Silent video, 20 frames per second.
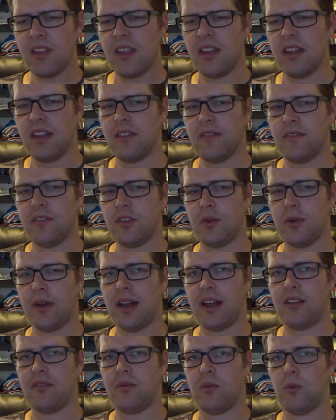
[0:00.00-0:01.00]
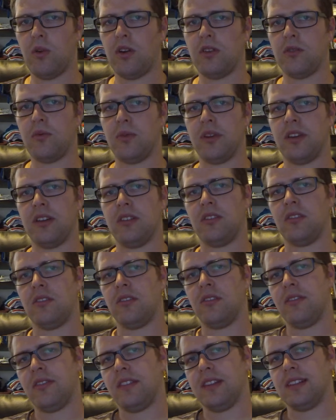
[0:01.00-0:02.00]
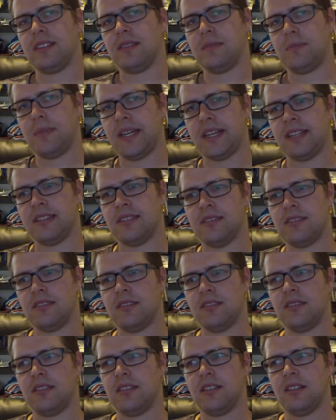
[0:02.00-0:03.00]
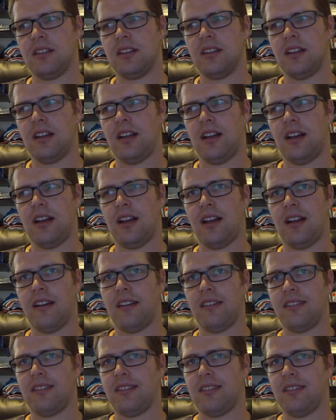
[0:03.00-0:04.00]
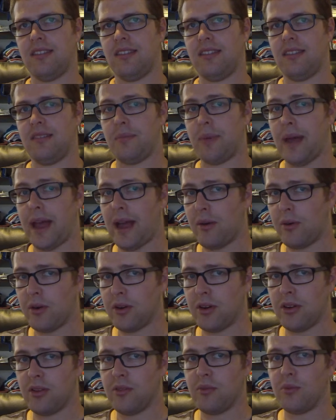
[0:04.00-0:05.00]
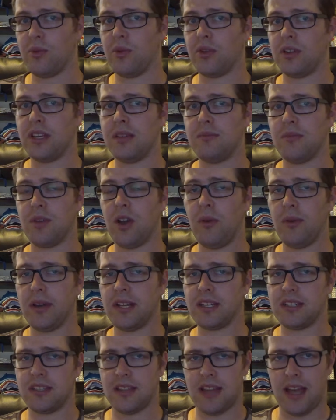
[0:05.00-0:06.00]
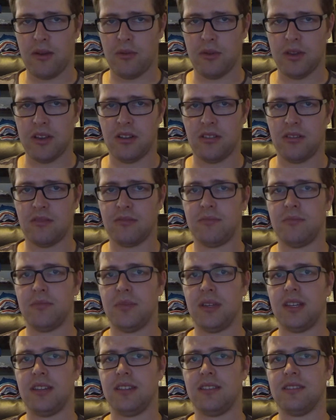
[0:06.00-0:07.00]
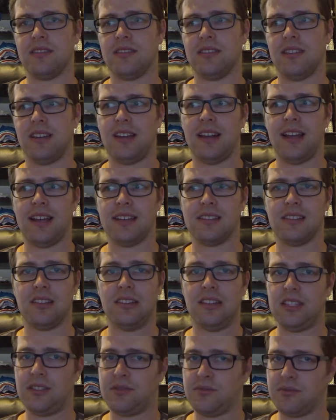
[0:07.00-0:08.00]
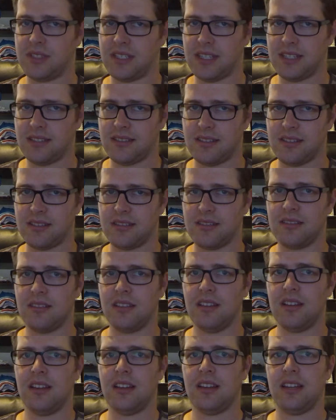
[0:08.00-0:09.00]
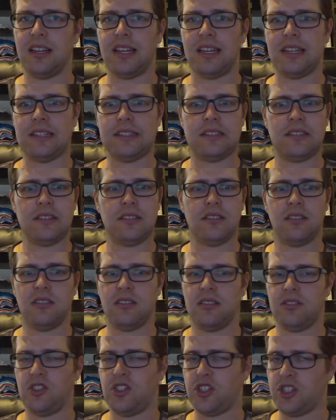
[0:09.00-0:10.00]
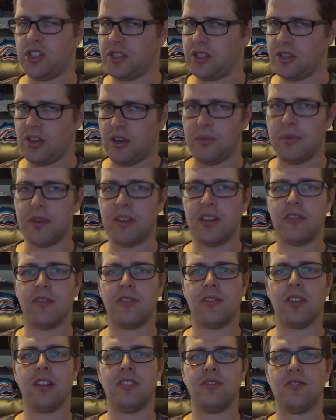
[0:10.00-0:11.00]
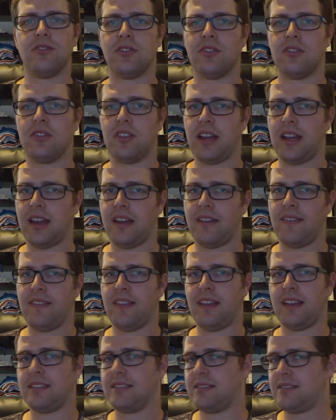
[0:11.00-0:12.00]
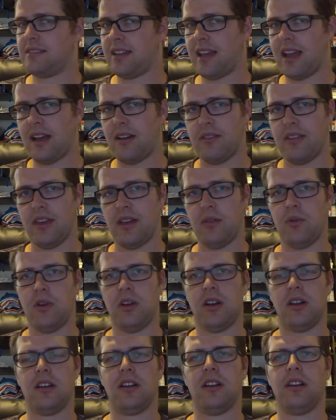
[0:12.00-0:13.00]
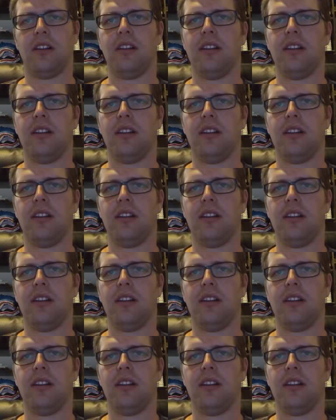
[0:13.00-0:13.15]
if you have one wheel that spins, uh, the power will keep going to that wheel because it has the least resistance. It's just an open differential, and that's how they work.